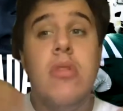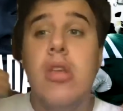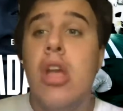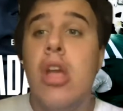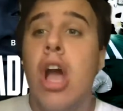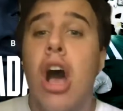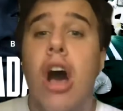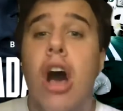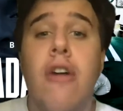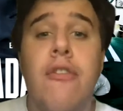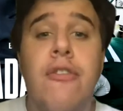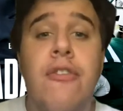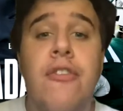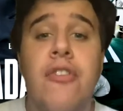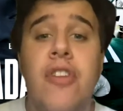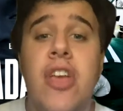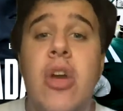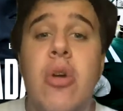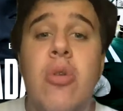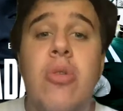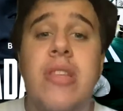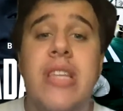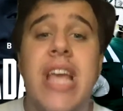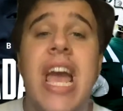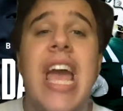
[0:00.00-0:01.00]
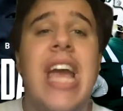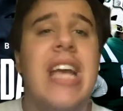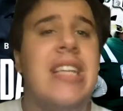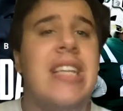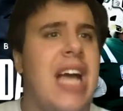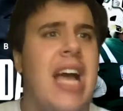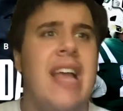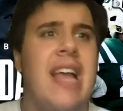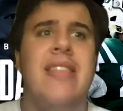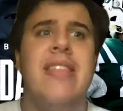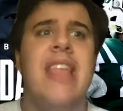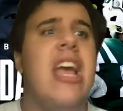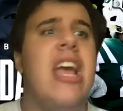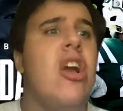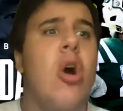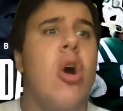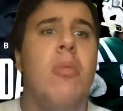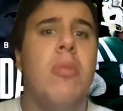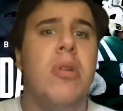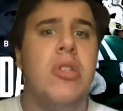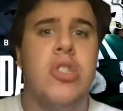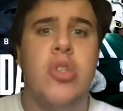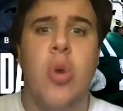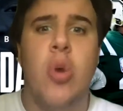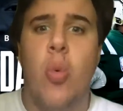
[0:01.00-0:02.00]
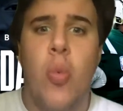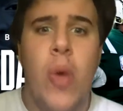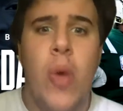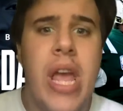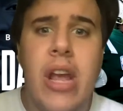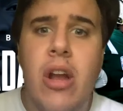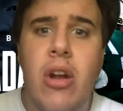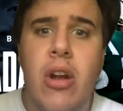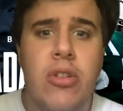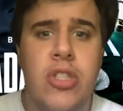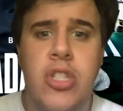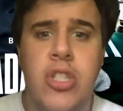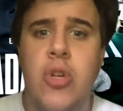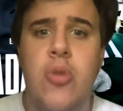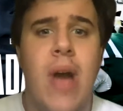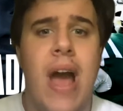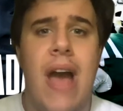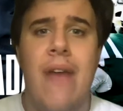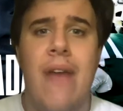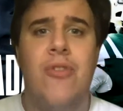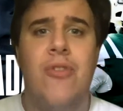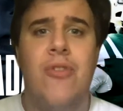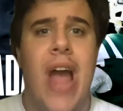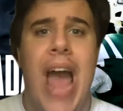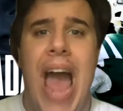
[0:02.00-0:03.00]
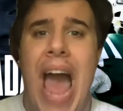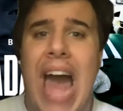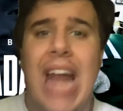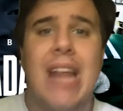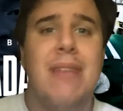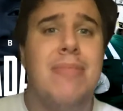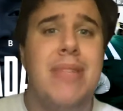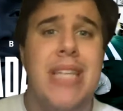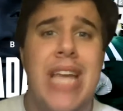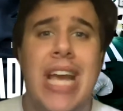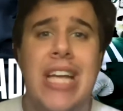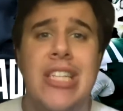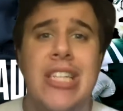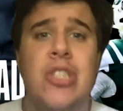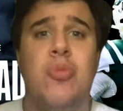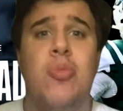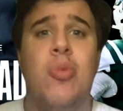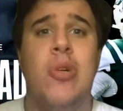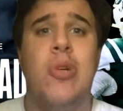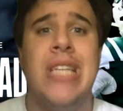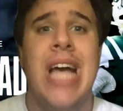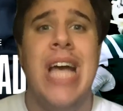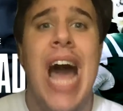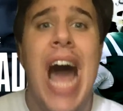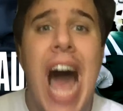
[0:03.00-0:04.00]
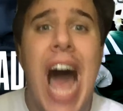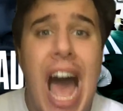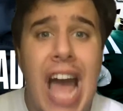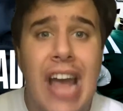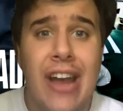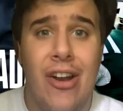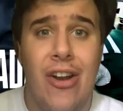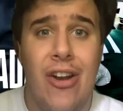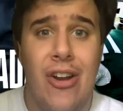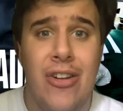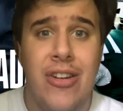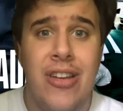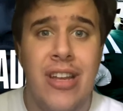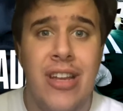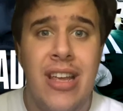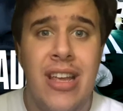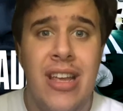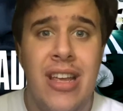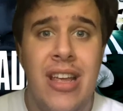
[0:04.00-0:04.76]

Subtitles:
a few days, I think almost a week or two after Adam Gase was hired,